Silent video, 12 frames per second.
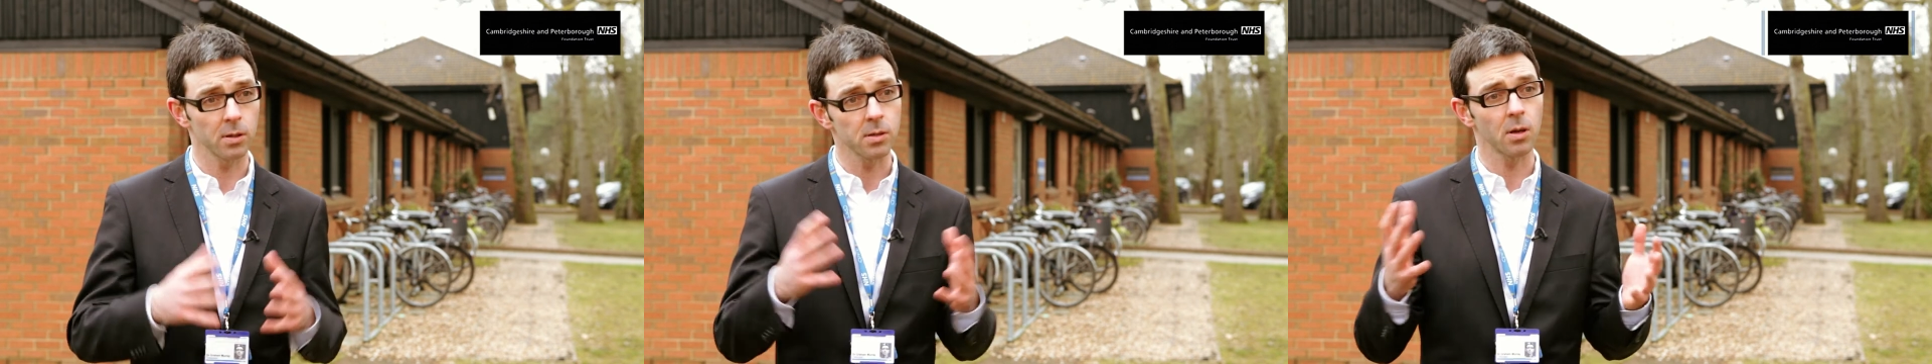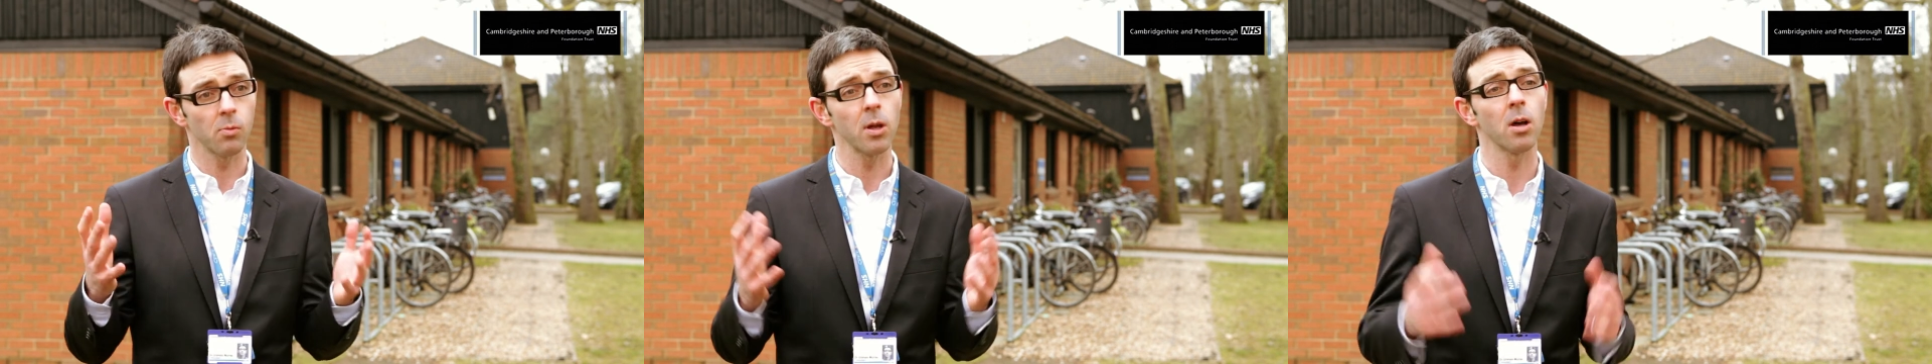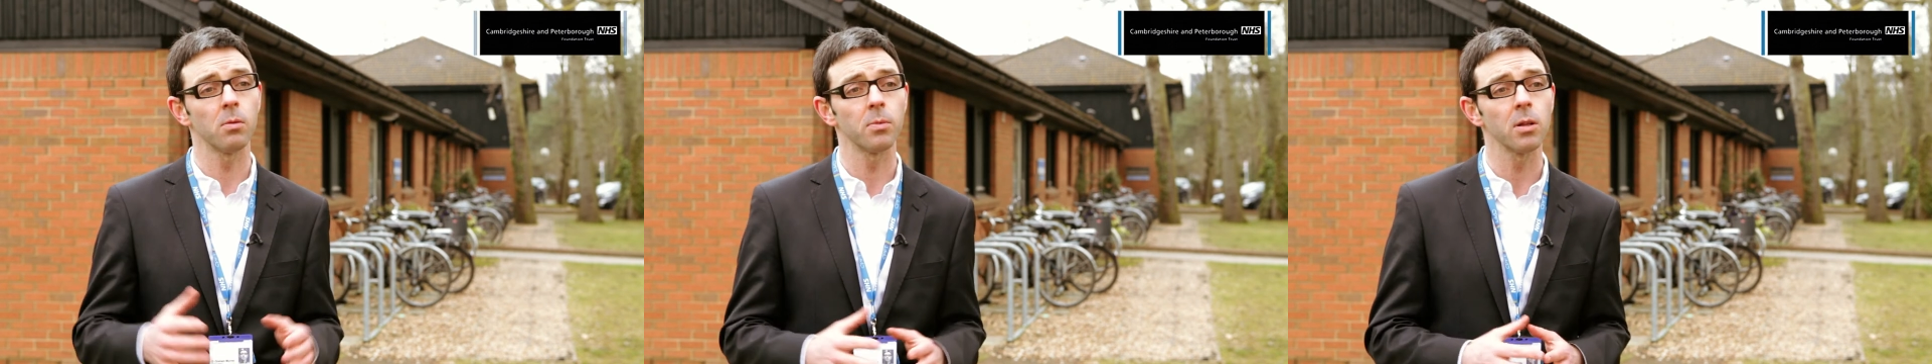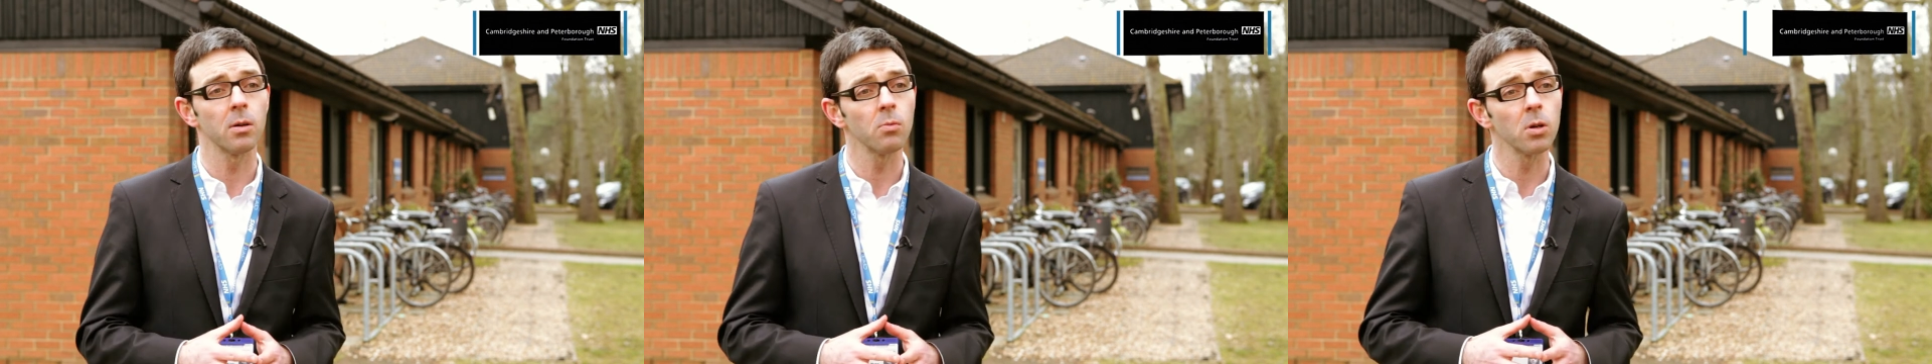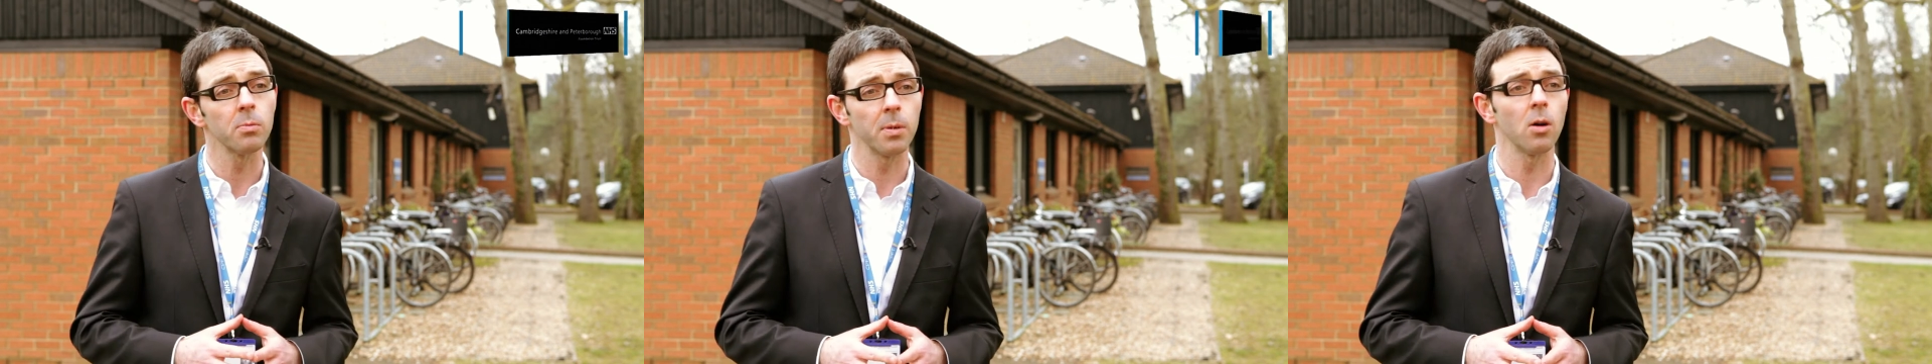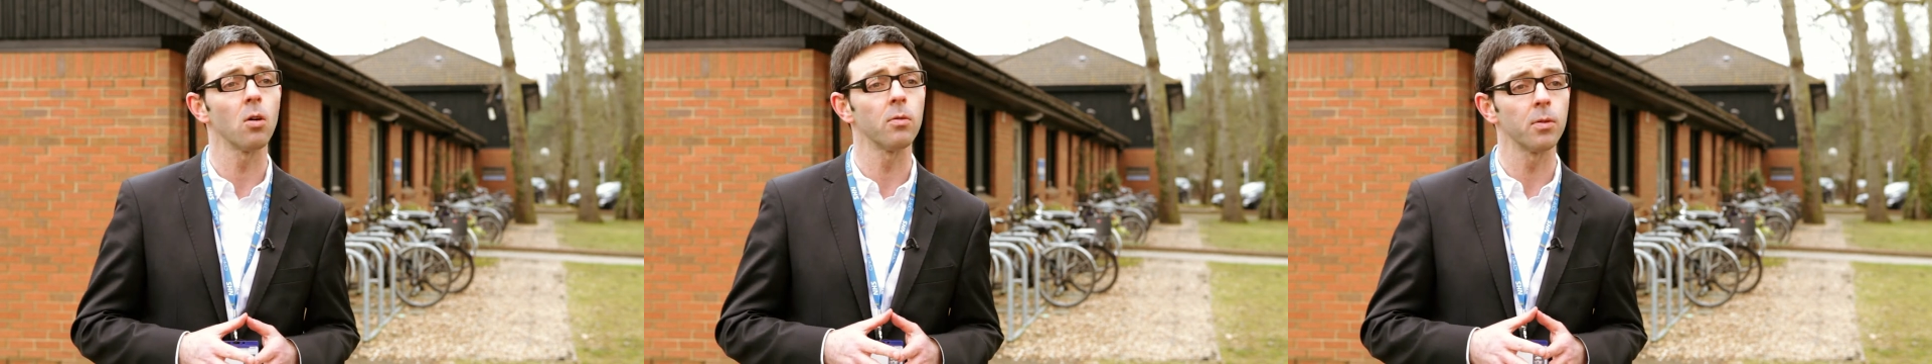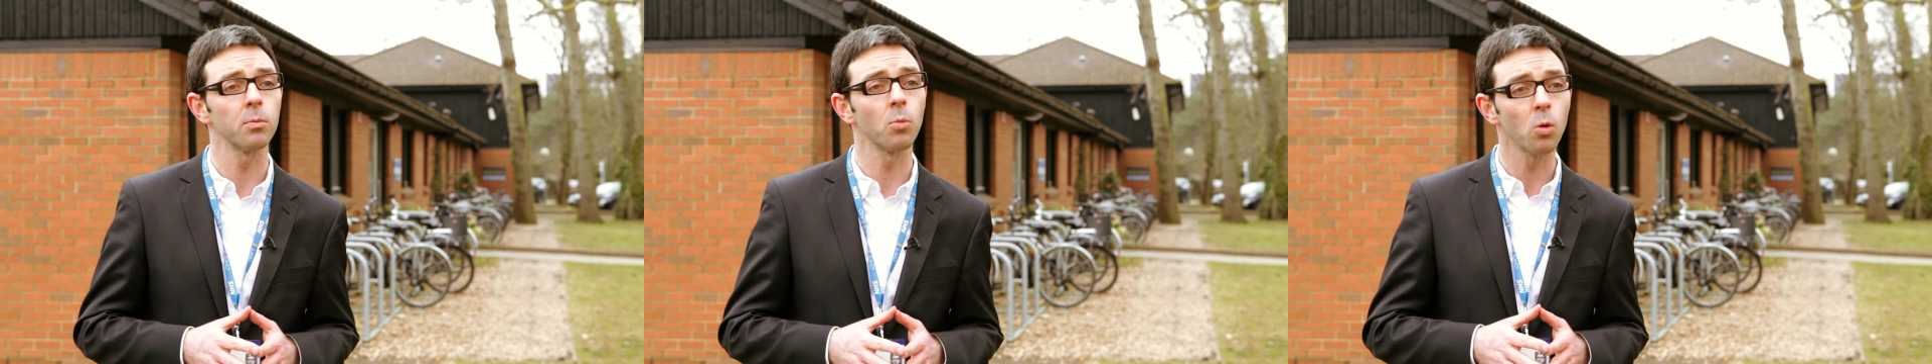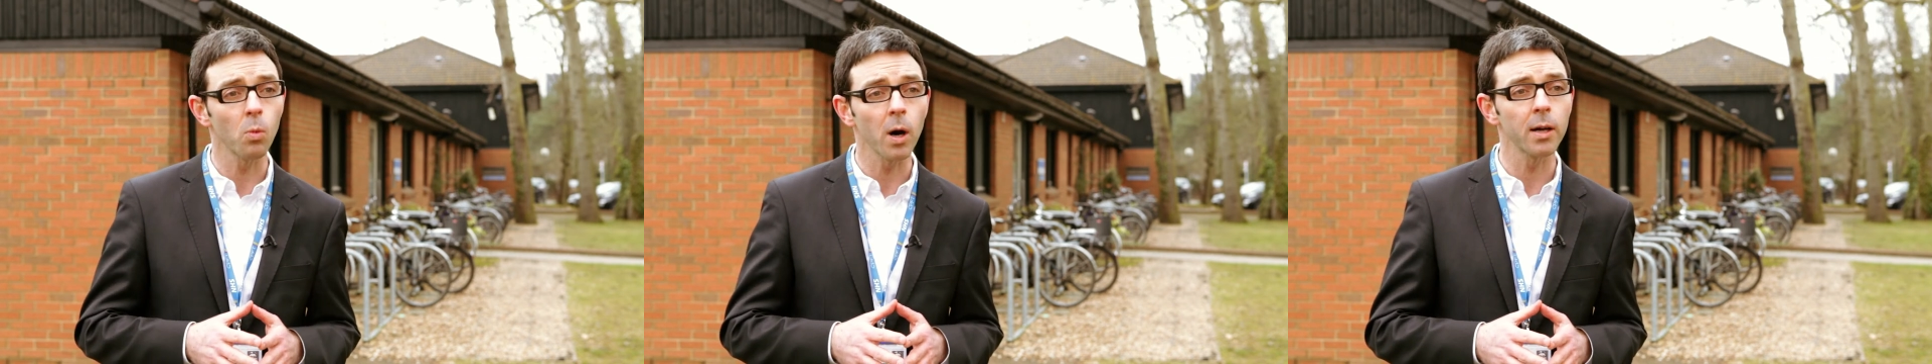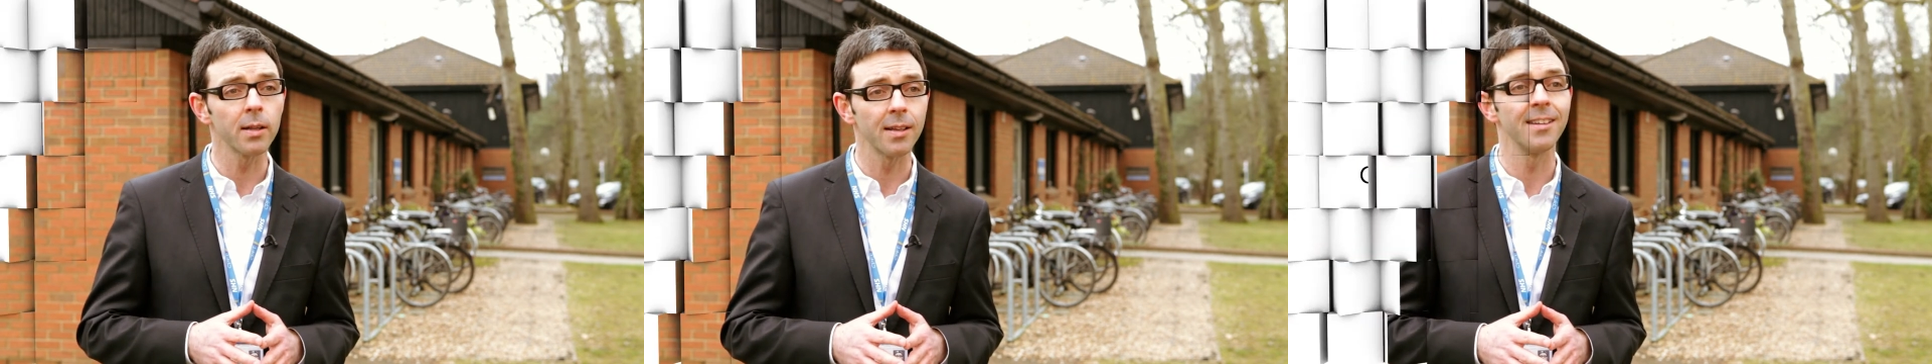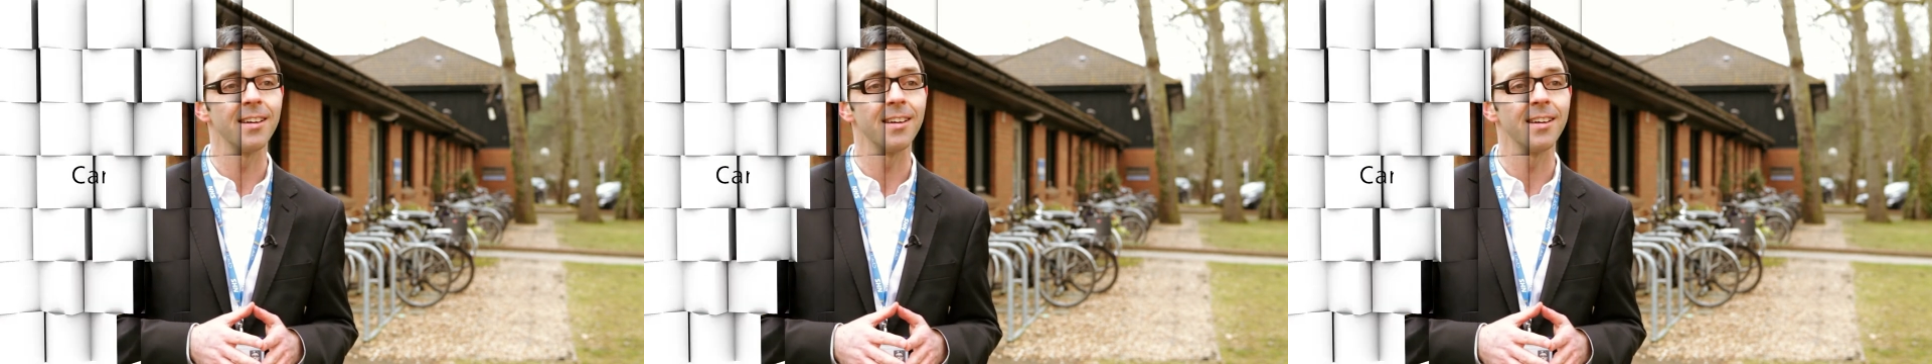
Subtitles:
And so we hope that it will be offered more widely